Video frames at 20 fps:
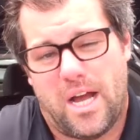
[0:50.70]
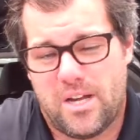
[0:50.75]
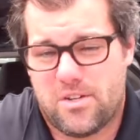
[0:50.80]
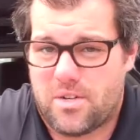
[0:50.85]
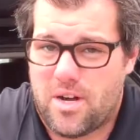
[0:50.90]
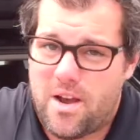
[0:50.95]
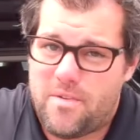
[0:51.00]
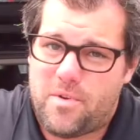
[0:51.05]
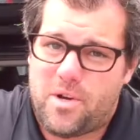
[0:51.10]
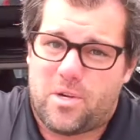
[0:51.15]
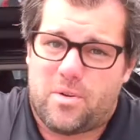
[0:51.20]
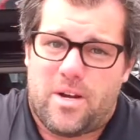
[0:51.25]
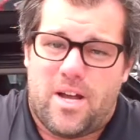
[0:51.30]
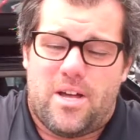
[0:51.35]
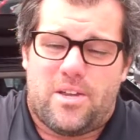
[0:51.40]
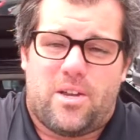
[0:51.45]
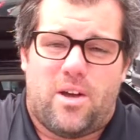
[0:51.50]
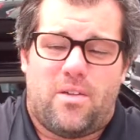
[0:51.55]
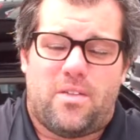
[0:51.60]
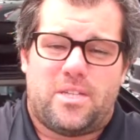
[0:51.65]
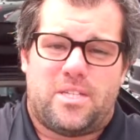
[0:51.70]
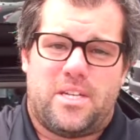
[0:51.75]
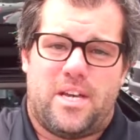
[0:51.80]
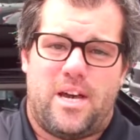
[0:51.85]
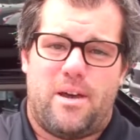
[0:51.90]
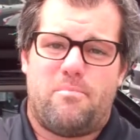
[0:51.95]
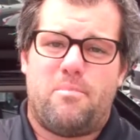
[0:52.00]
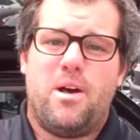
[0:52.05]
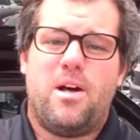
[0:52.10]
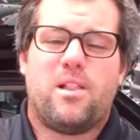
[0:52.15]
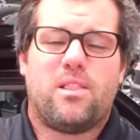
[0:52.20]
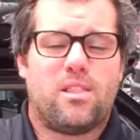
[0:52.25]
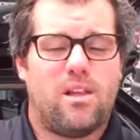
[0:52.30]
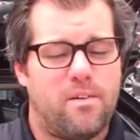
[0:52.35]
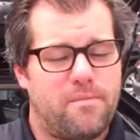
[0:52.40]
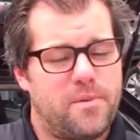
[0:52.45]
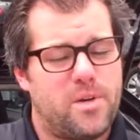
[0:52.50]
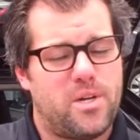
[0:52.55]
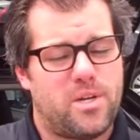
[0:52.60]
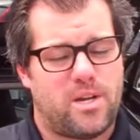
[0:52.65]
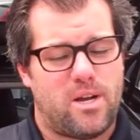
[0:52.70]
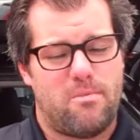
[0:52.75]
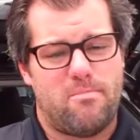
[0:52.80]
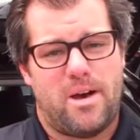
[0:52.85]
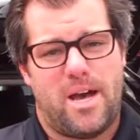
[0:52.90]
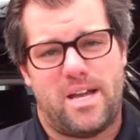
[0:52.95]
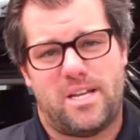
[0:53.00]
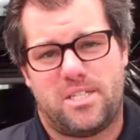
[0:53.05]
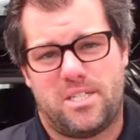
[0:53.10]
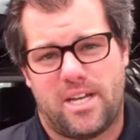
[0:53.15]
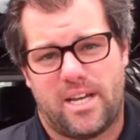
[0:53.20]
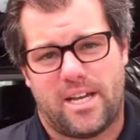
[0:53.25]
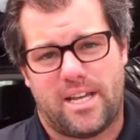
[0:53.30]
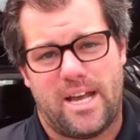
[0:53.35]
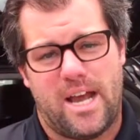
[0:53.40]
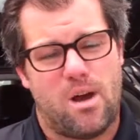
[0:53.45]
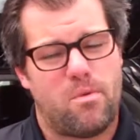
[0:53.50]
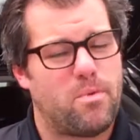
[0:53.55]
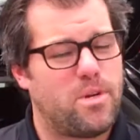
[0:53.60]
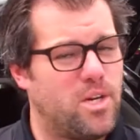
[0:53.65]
I drive one around all the time. Love for you to come by and check it out.